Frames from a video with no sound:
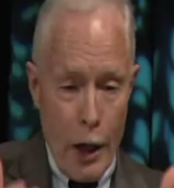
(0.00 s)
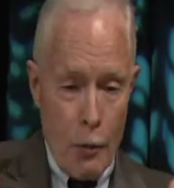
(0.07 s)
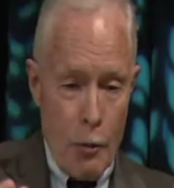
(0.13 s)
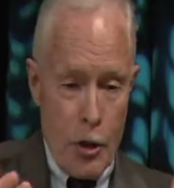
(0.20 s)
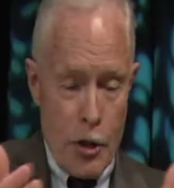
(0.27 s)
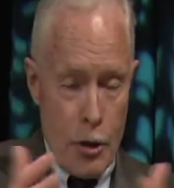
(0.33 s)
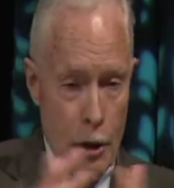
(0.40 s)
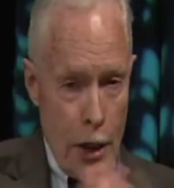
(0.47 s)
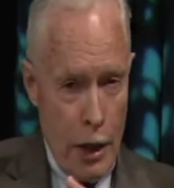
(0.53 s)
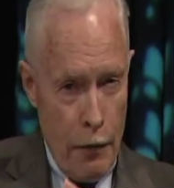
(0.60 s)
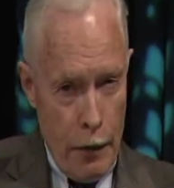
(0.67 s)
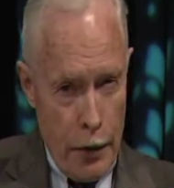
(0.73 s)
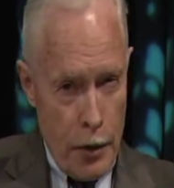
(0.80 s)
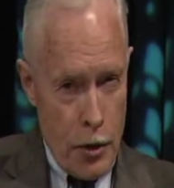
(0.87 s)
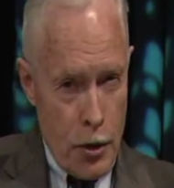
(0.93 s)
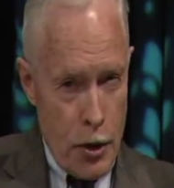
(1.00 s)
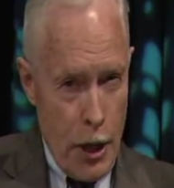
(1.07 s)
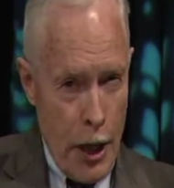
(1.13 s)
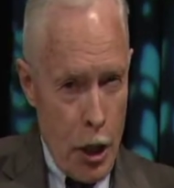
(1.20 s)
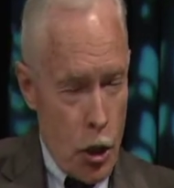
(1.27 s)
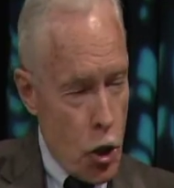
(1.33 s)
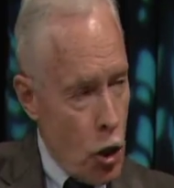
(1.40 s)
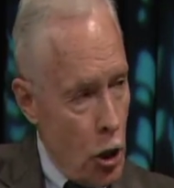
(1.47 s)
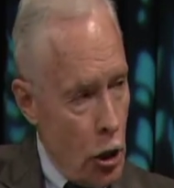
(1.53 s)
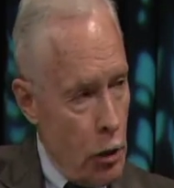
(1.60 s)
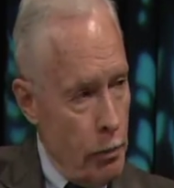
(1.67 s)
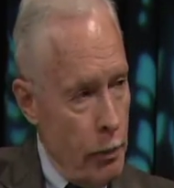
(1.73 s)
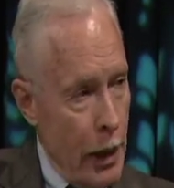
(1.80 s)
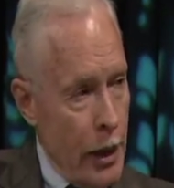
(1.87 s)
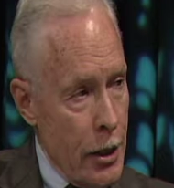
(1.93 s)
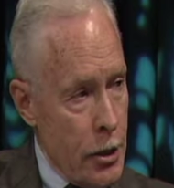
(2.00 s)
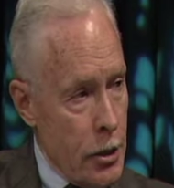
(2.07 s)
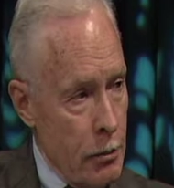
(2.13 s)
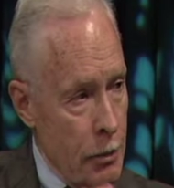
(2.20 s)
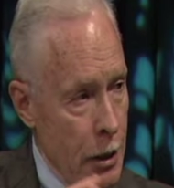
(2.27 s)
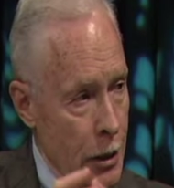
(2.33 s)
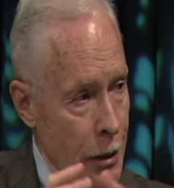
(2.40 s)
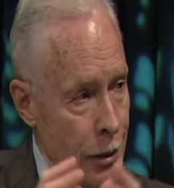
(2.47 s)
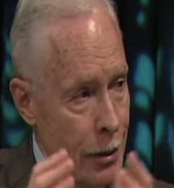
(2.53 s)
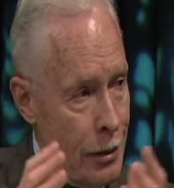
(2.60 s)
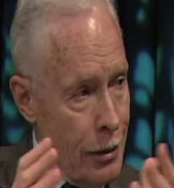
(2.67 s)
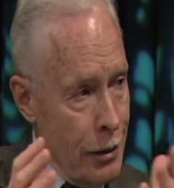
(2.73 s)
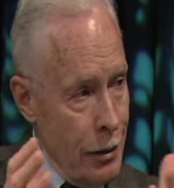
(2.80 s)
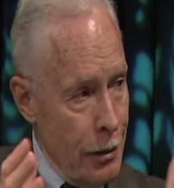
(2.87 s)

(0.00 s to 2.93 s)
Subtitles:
are we still having this national debate among